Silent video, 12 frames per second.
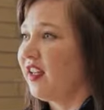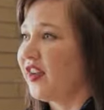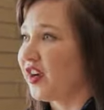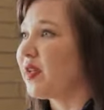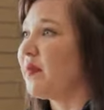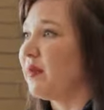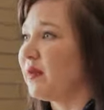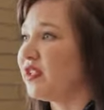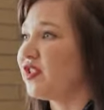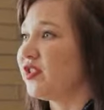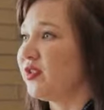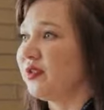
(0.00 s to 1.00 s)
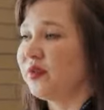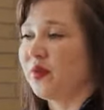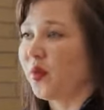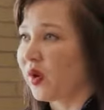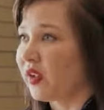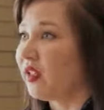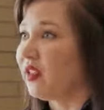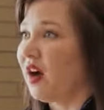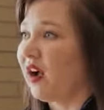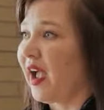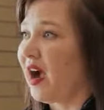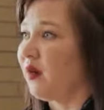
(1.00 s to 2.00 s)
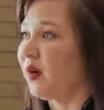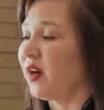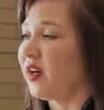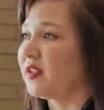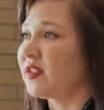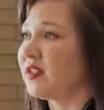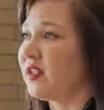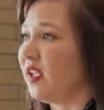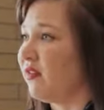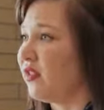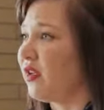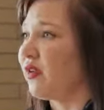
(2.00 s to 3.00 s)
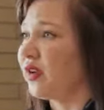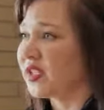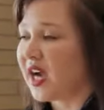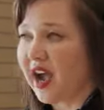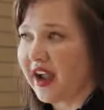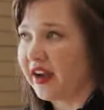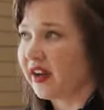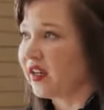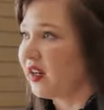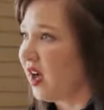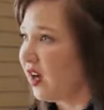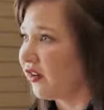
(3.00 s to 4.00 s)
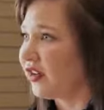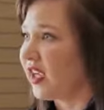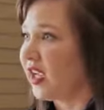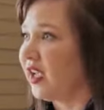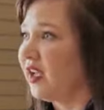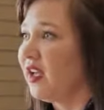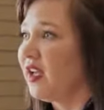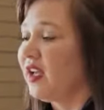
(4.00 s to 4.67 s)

their commitment to working long hours, even though they're tired and hungry.